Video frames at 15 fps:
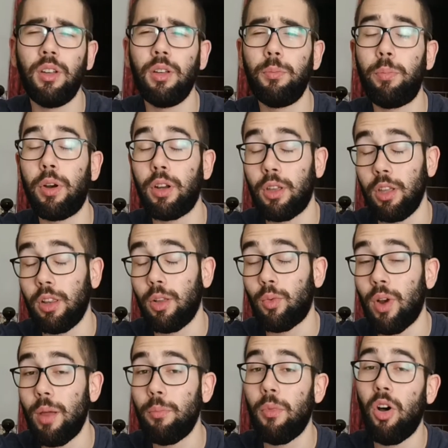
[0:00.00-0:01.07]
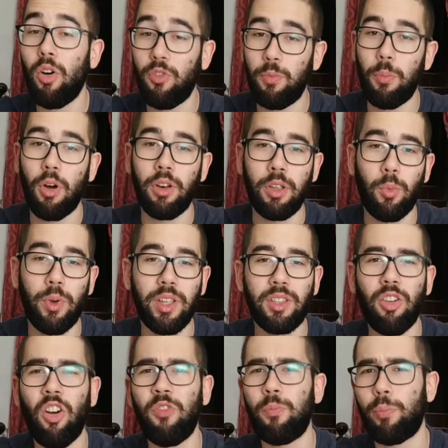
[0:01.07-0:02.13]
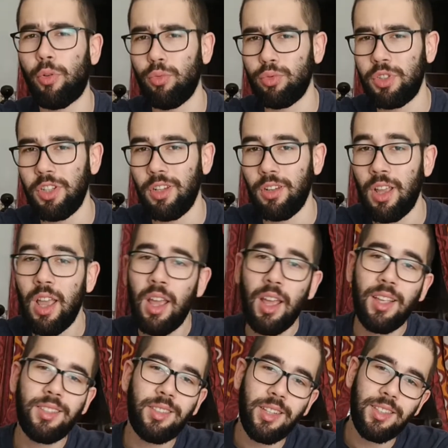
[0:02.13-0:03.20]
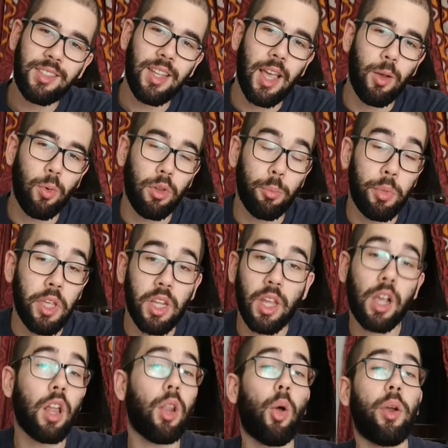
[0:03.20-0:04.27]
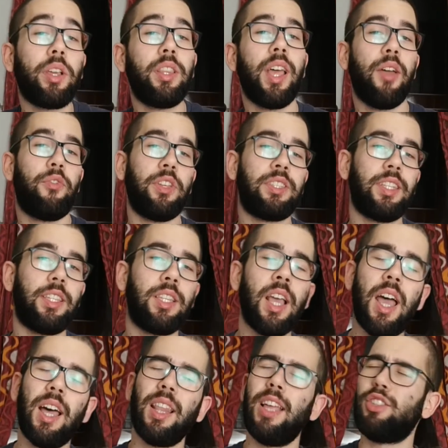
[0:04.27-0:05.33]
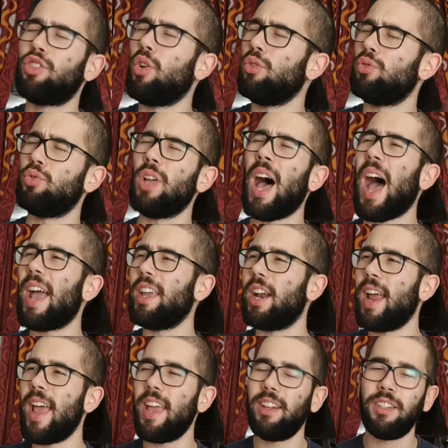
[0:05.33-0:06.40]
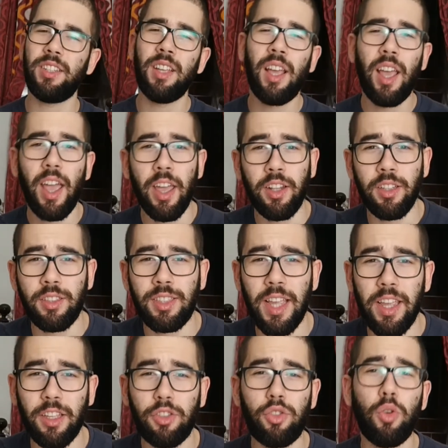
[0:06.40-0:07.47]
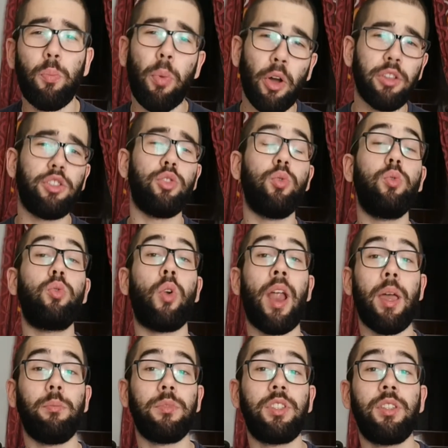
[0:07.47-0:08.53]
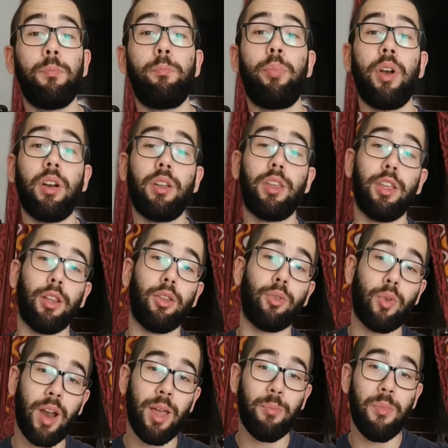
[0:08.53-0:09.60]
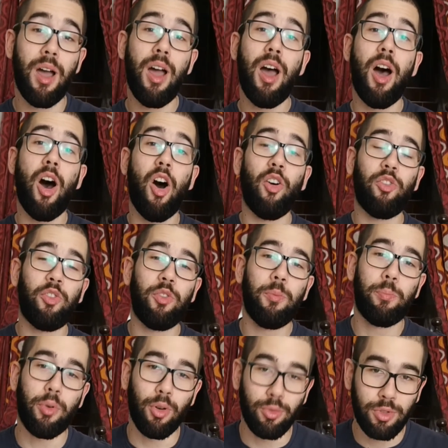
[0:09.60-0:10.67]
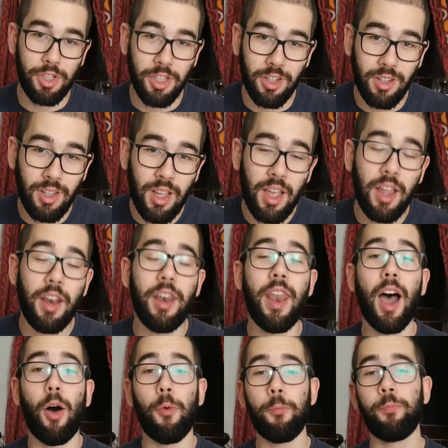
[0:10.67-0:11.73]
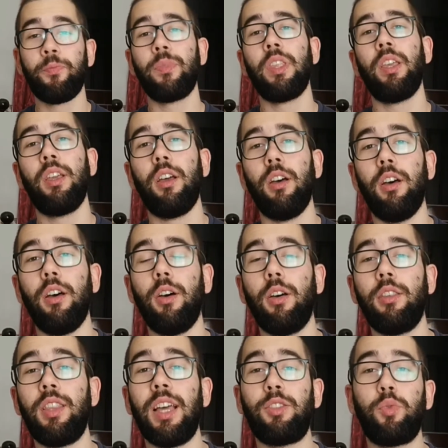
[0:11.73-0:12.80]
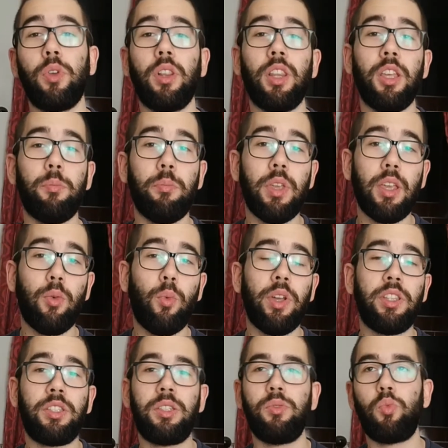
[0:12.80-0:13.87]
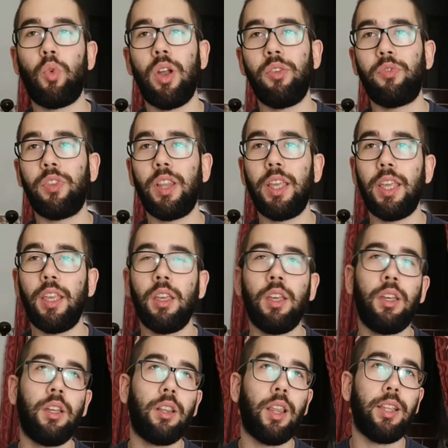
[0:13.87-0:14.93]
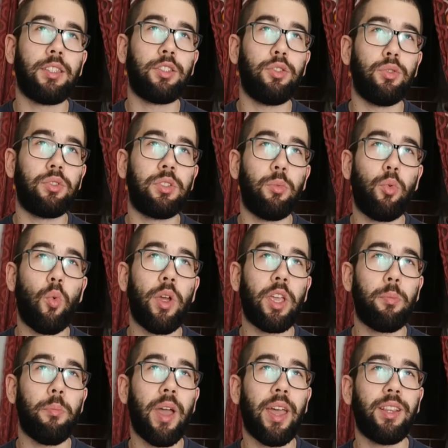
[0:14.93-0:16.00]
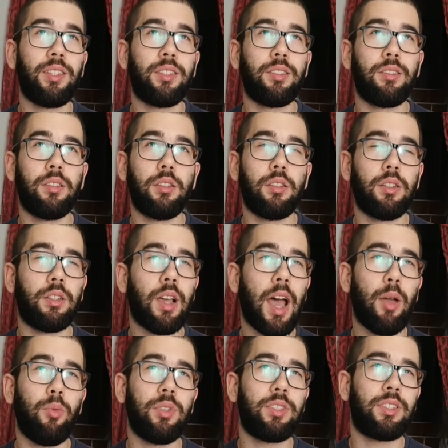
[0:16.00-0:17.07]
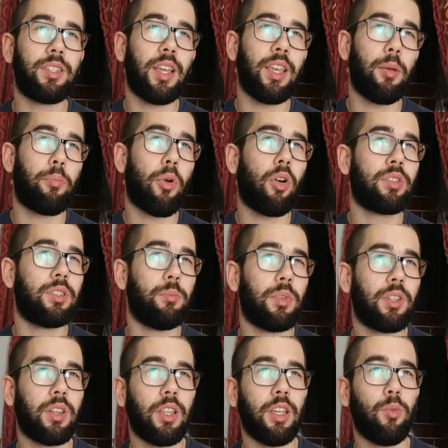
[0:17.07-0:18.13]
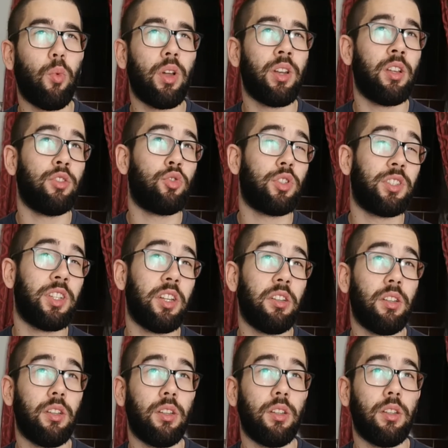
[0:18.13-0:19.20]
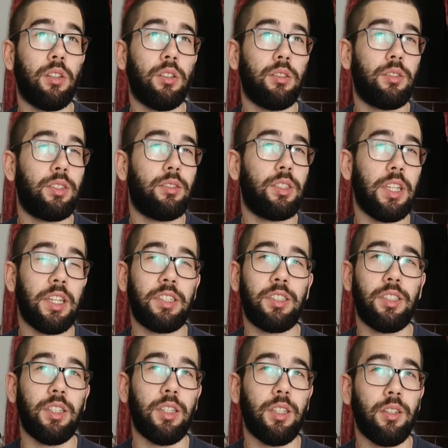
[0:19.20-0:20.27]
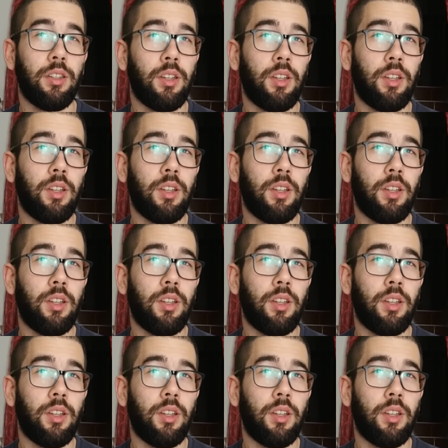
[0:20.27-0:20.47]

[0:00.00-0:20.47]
per kilogram of body weight of protein. Since I will be in a caloric deficit, let's go to the higher hand and take 2.2 grams per kilogram of protein. Now, that will leave me with roughly, let's do some quick maths, I would say approximately 160